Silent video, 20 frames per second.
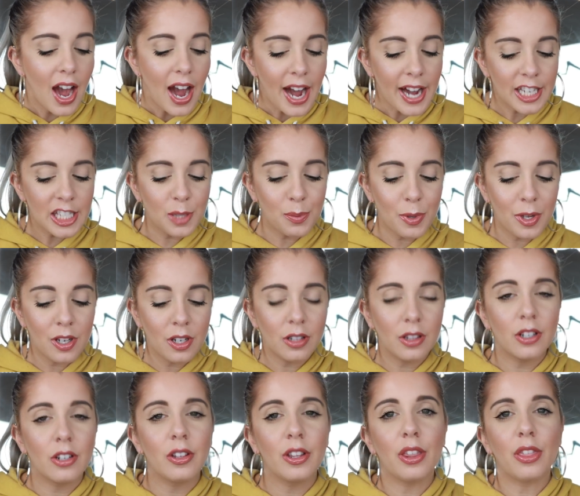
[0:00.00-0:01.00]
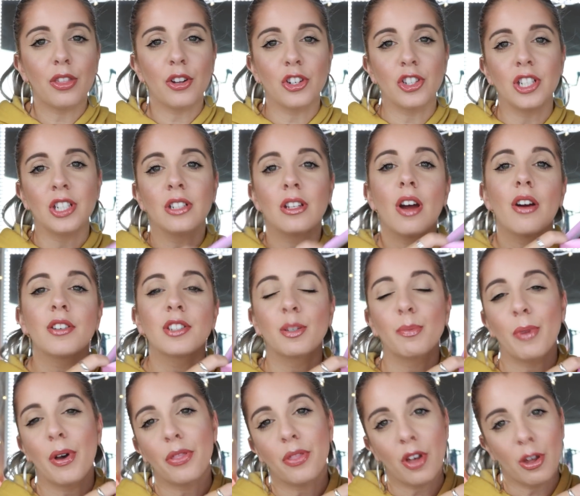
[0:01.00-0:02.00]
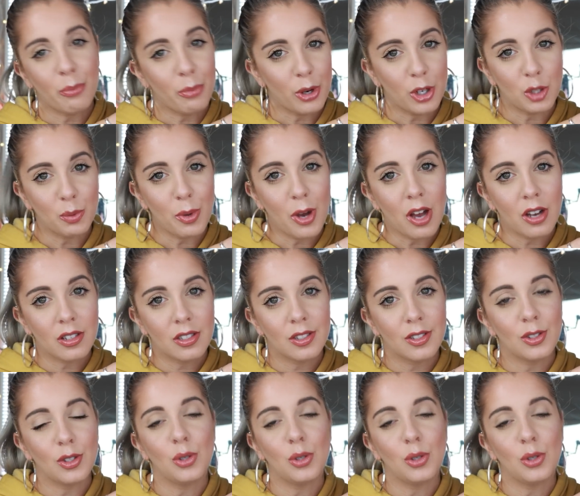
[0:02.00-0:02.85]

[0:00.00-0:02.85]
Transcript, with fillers: I spend literally $13 a month on Birchbox.